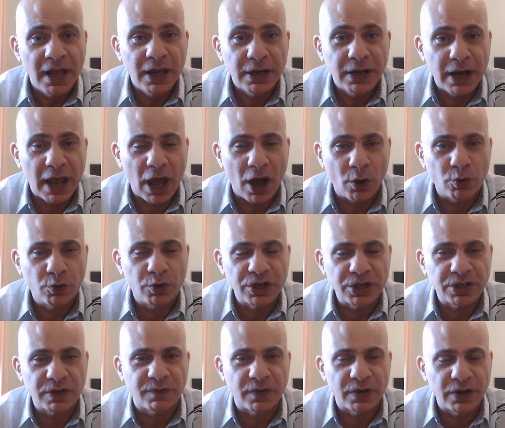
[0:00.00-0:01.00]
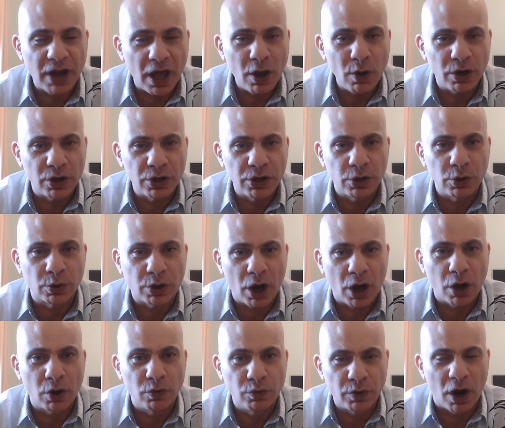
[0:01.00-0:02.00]
Now, Christopher Nolan, who
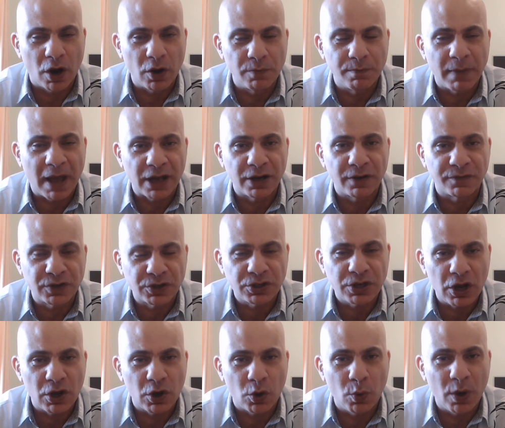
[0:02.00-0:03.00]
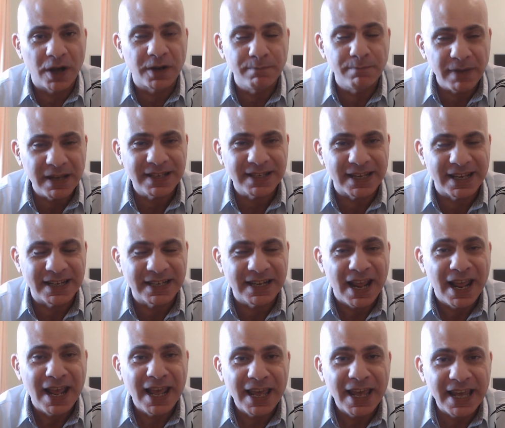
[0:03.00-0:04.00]
co-wrote Man of Steel, admitted
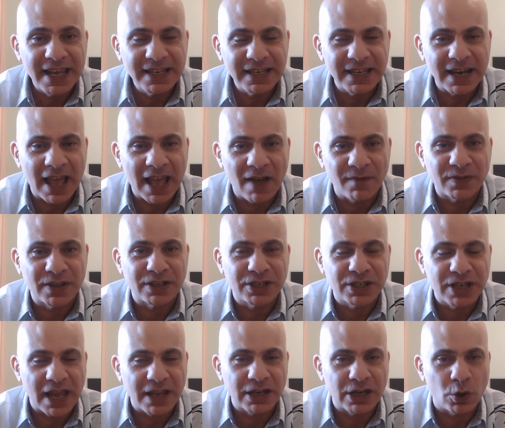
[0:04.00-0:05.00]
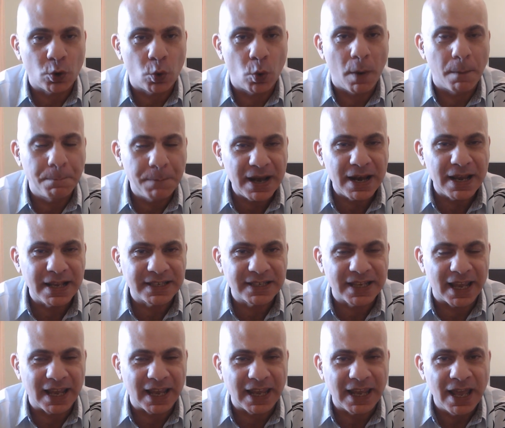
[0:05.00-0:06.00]
he didn't have the technical
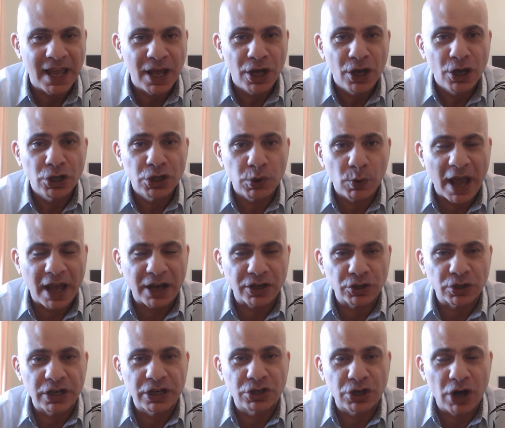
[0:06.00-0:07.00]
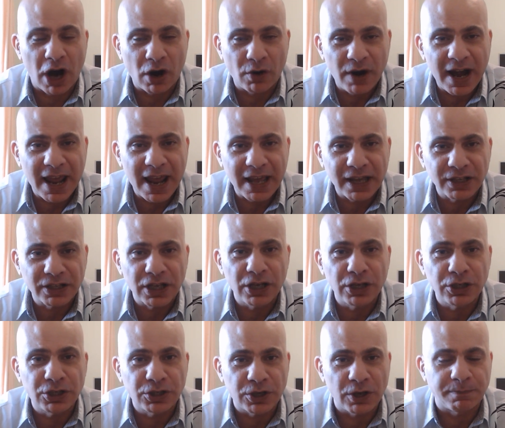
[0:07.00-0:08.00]
ability to actually direct
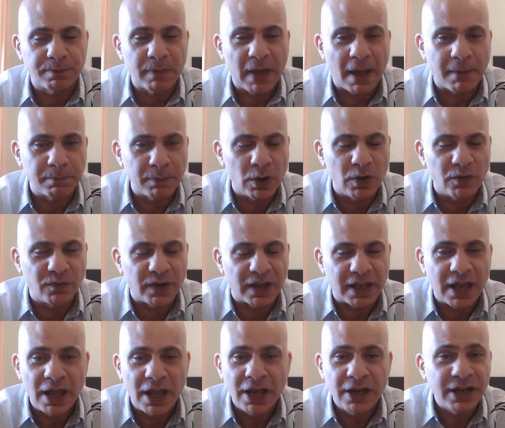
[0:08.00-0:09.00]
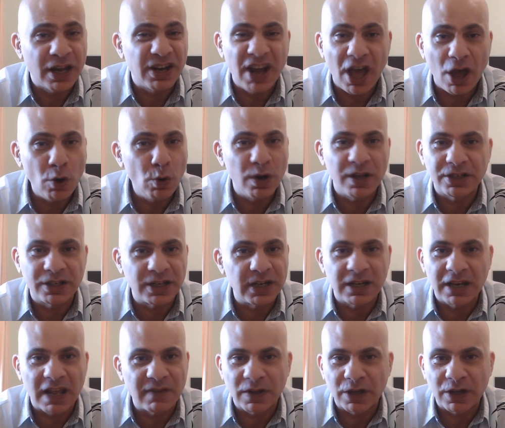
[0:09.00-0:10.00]
a Superman movie. Now, Nolan
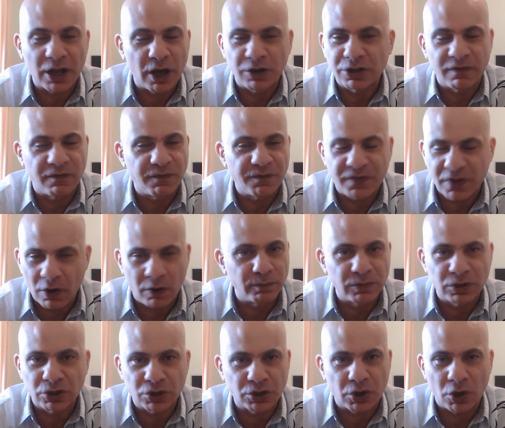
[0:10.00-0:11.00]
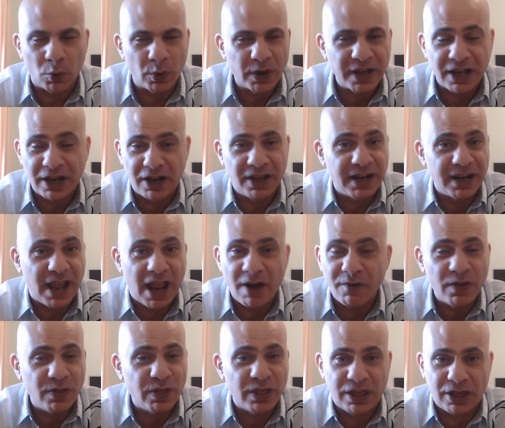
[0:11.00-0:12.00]
didn't even go to film school. He learned
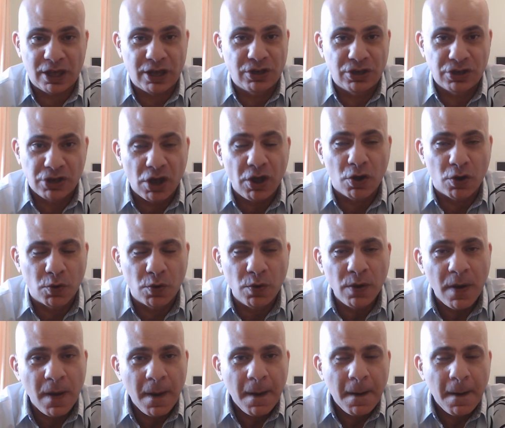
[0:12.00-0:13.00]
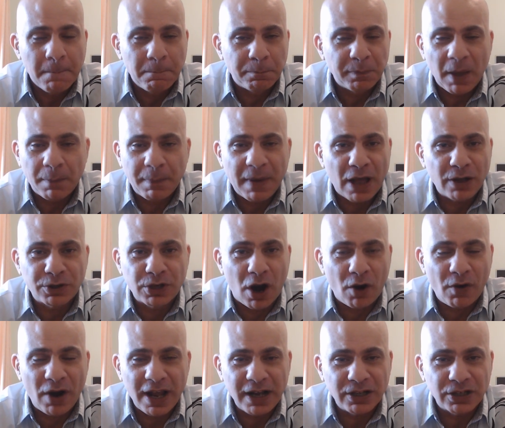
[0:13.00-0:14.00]
everything he knew about
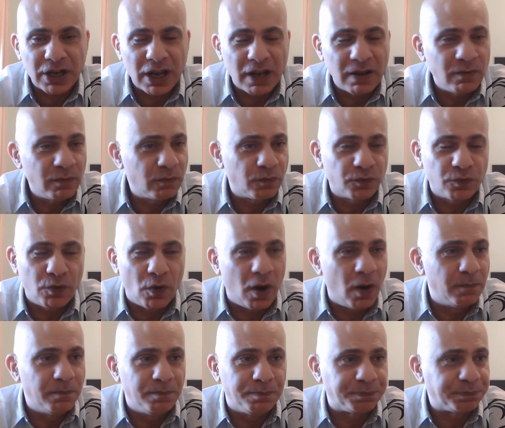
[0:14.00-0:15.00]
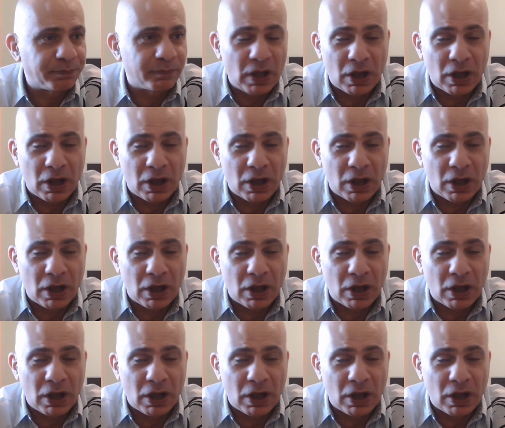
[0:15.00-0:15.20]
directing from,